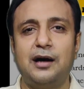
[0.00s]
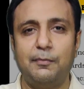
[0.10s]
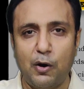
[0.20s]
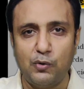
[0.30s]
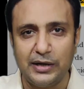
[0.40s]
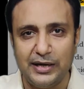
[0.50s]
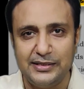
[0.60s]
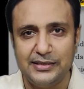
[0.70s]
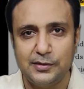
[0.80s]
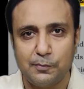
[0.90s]
about
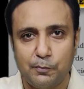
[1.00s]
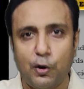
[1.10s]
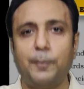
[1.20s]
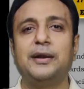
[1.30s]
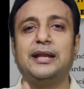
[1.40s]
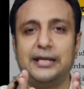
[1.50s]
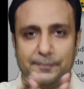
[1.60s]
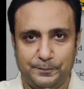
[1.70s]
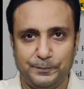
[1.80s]
its property.